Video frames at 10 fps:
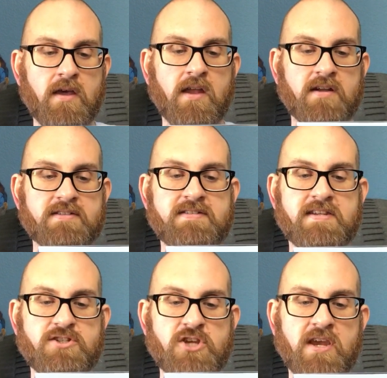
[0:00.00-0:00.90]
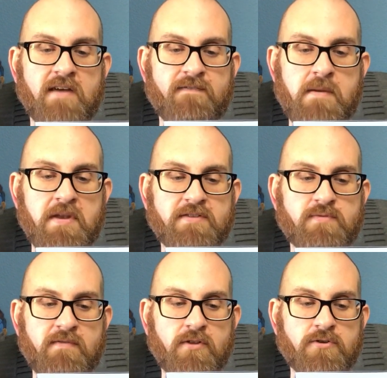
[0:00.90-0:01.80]
In Unstitching, a feminist
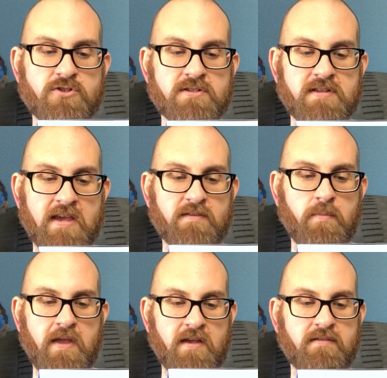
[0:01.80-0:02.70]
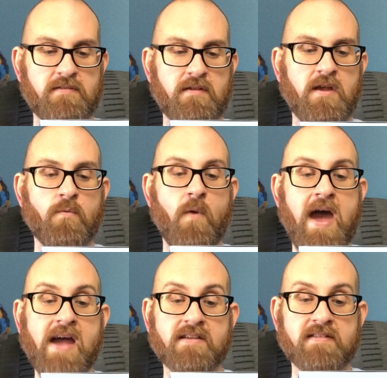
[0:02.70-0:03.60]
revolution takes place. In
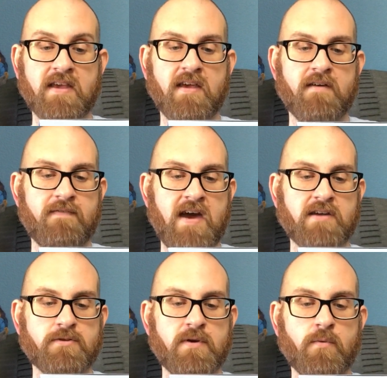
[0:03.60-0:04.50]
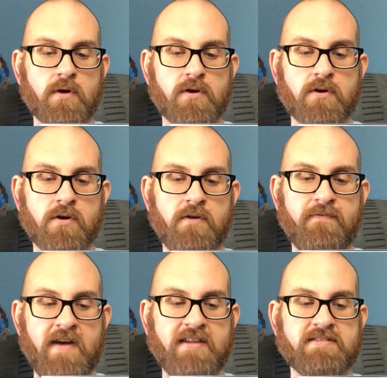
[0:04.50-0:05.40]
Waxy, a factory worker girl
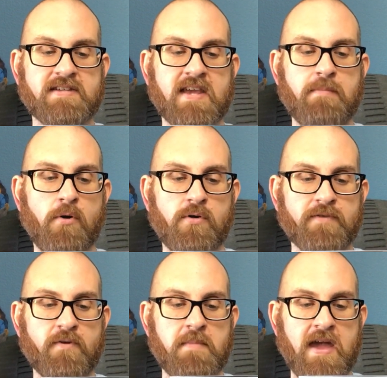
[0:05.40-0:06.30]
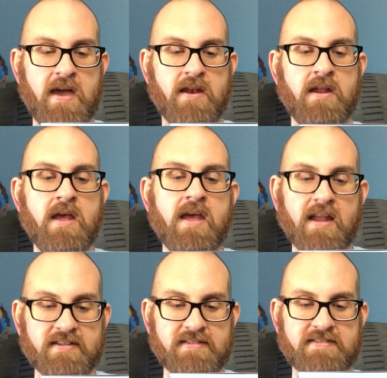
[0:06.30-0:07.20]
fights to keep hold of her man
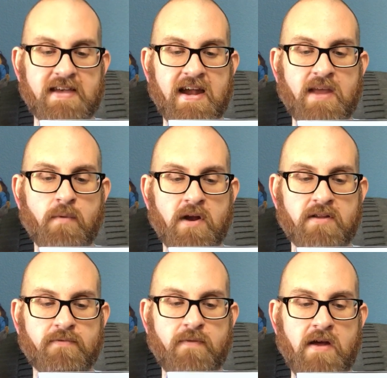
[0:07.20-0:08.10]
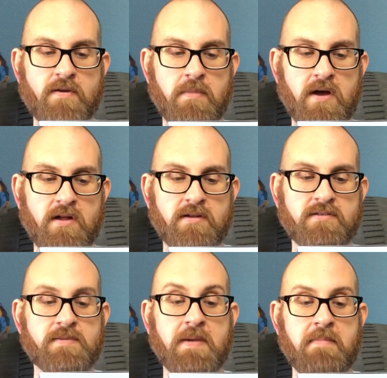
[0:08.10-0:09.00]
in a society where it is frowned
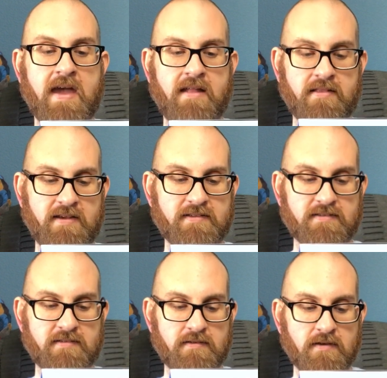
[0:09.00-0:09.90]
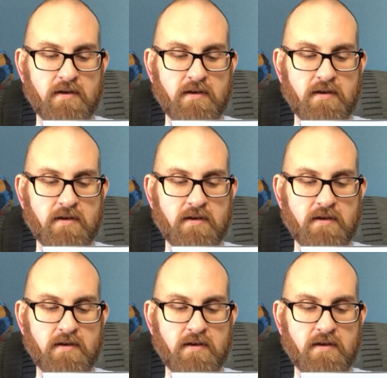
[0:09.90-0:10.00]
upon to be manless.